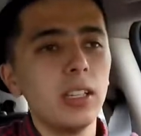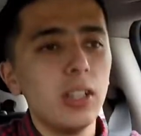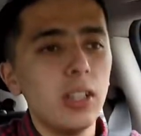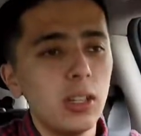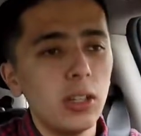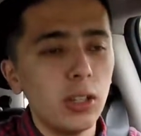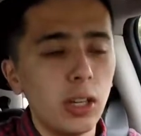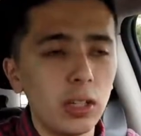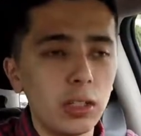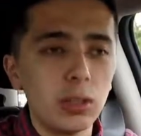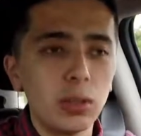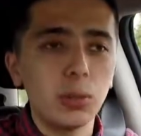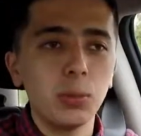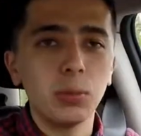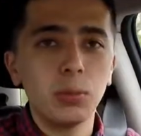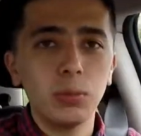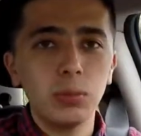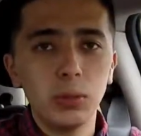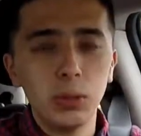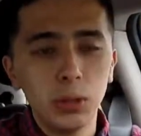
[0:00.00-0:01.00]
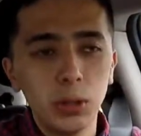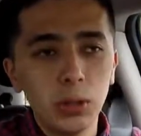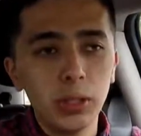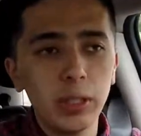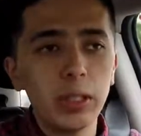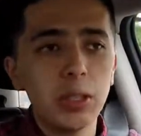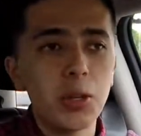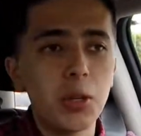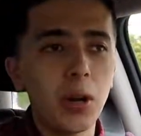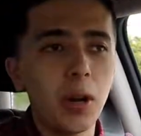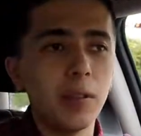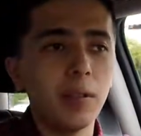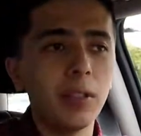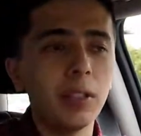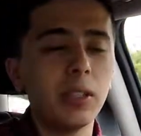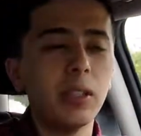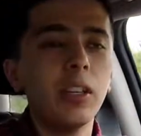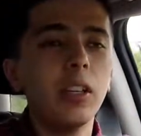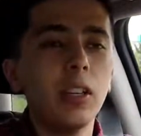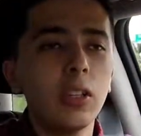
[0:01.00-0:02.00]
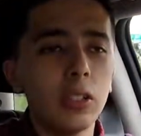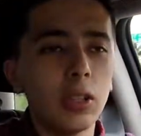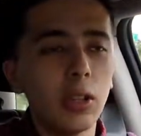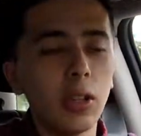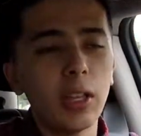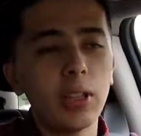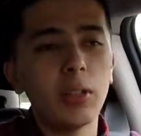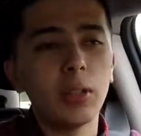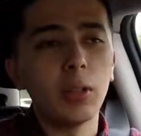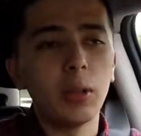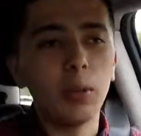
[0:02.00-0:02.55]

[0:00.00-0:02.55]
with it. You didn't drive it so